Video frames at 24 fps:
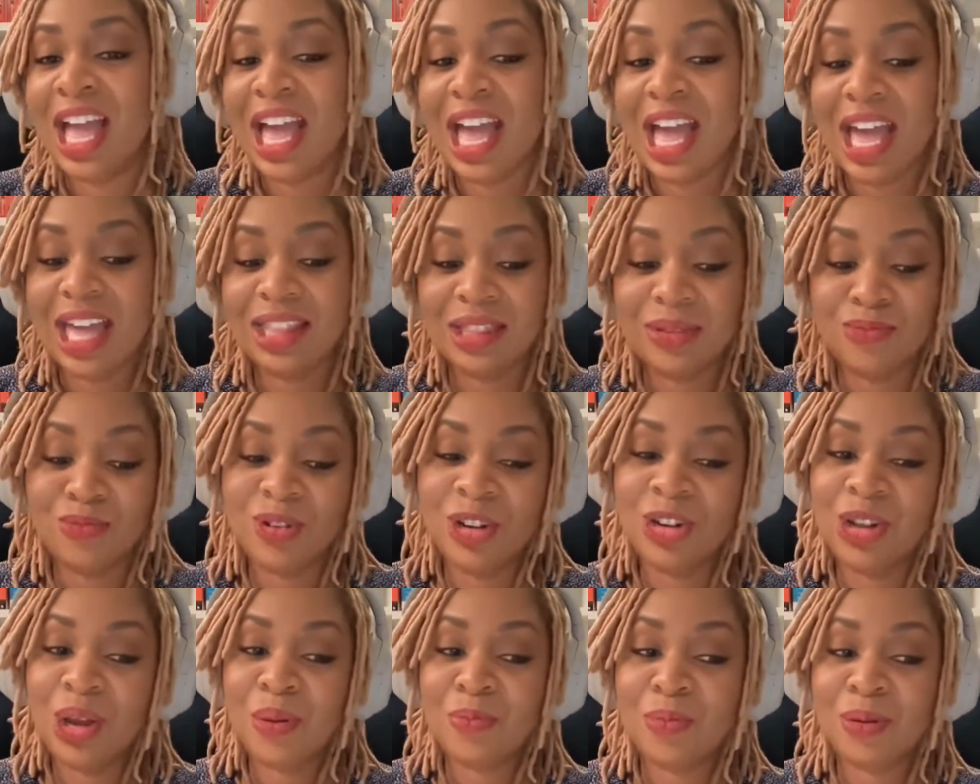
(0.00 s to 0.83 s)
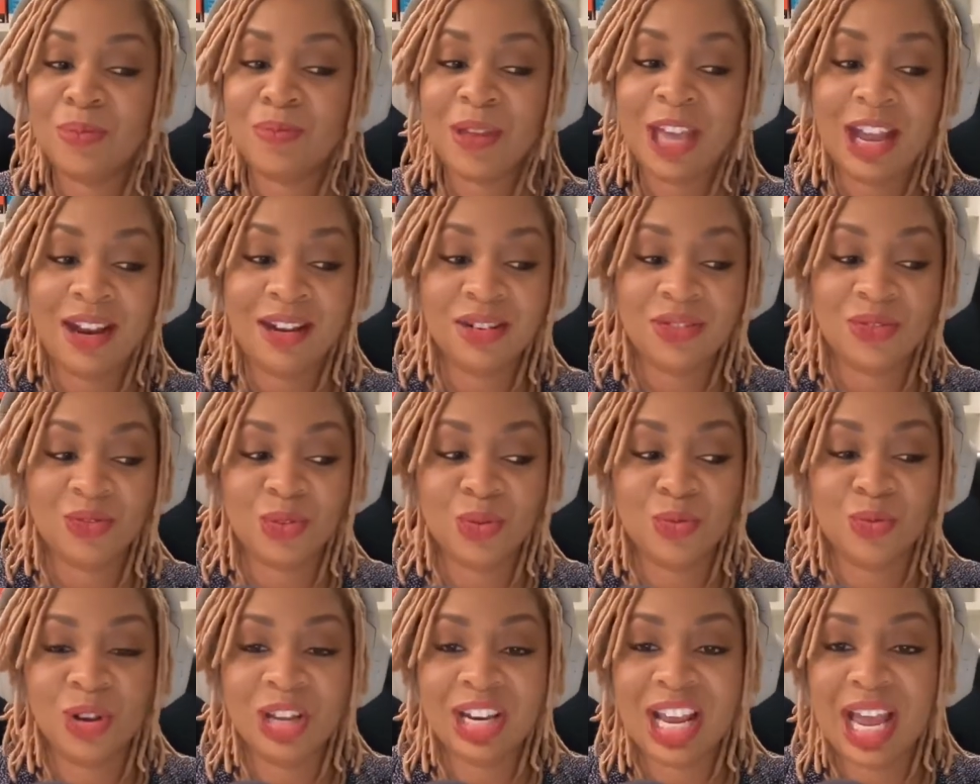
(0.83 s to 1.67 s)
And we're not prepared for
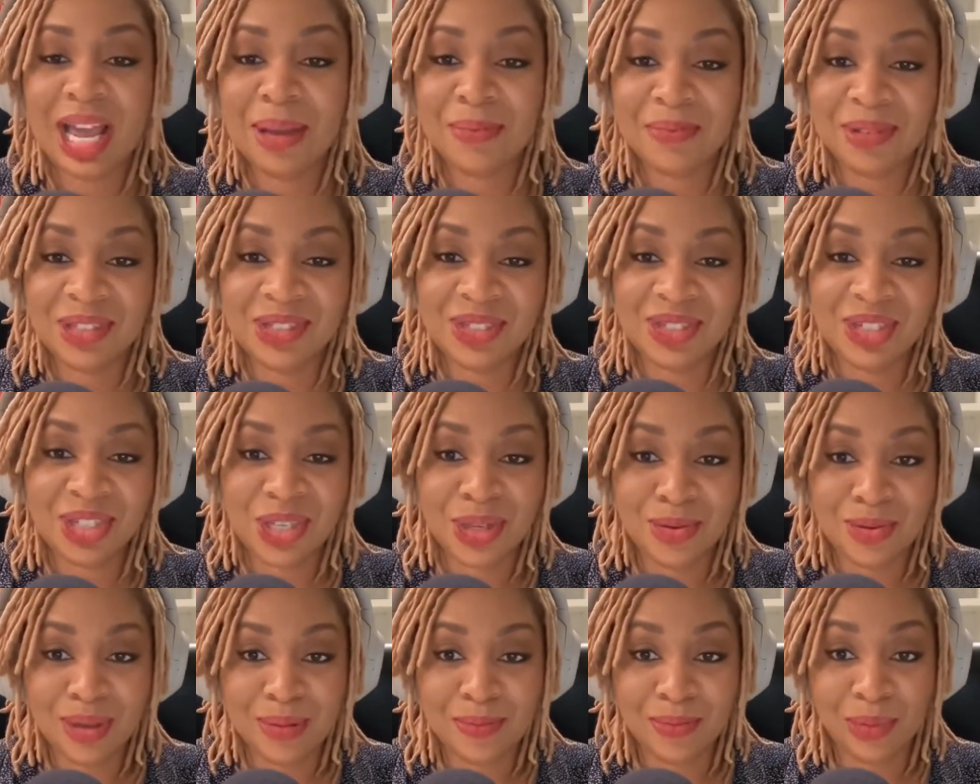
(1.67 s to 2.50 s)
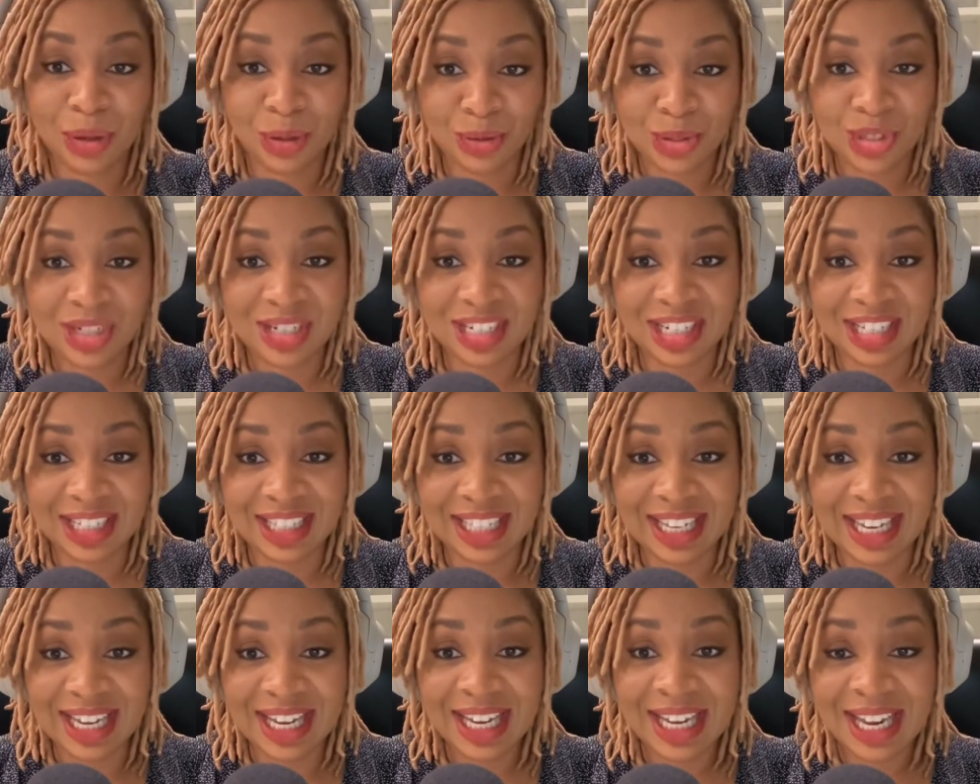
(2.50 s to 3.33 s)
what happens to you
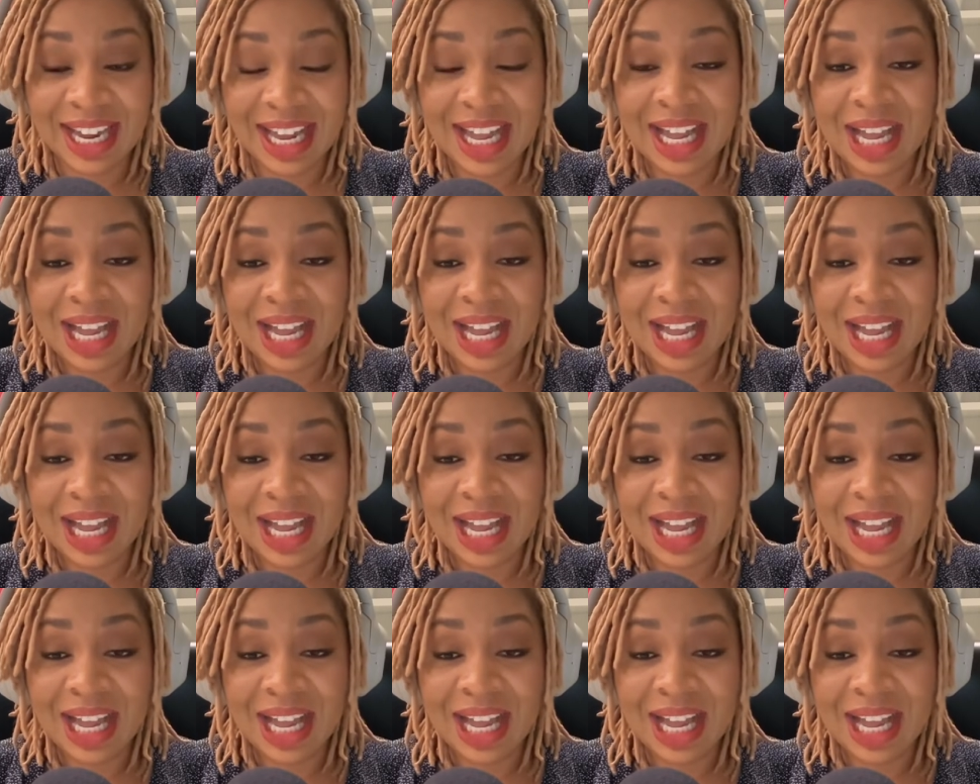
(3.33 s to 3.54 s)
emotionally